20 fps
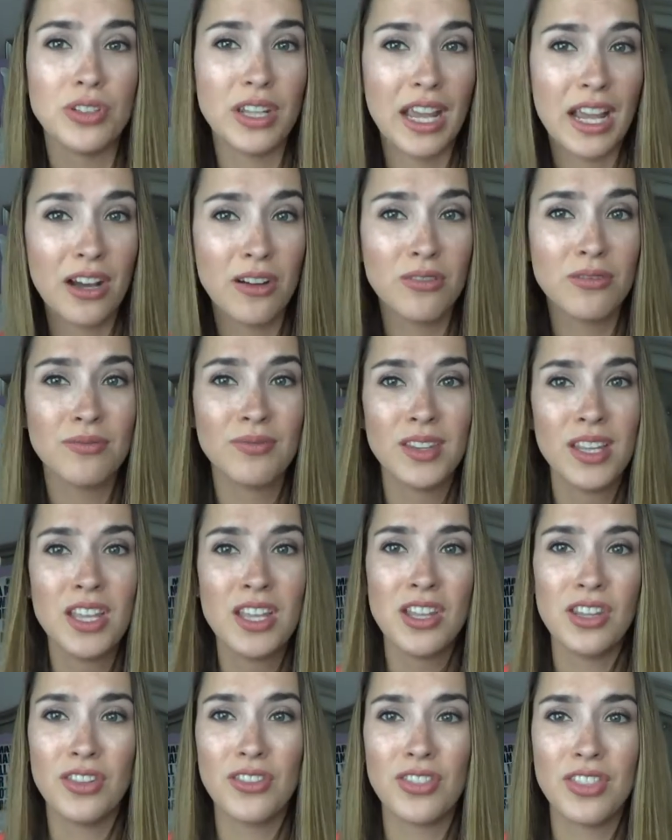now,
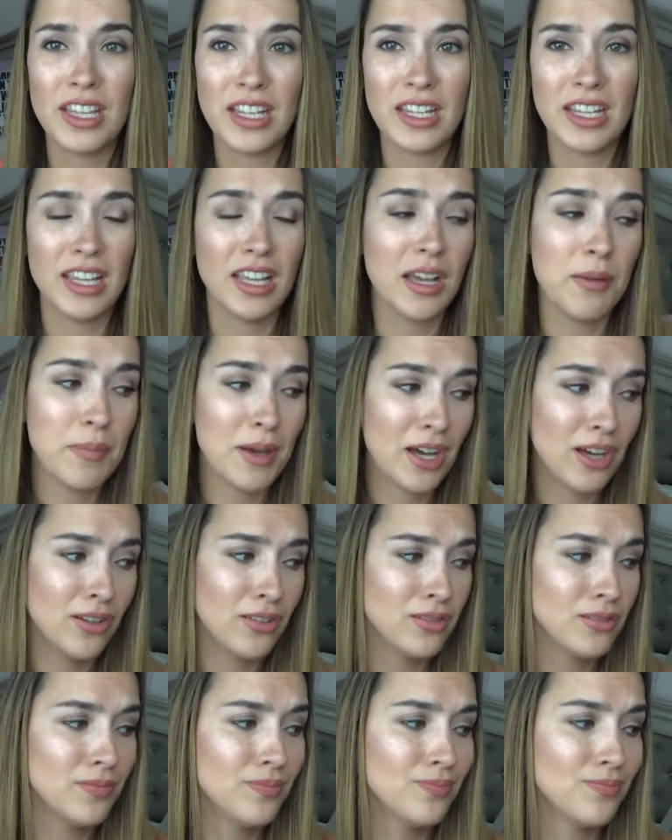thinking
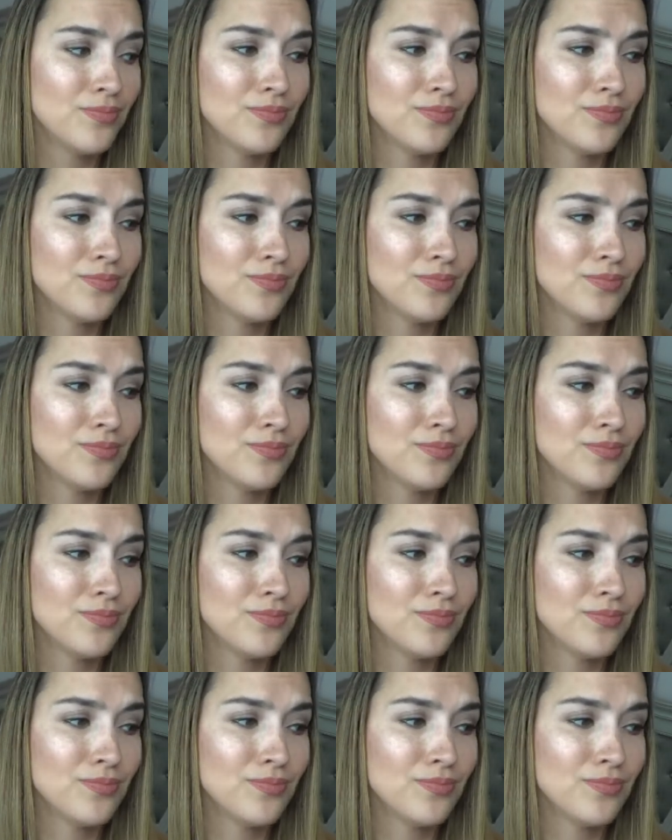about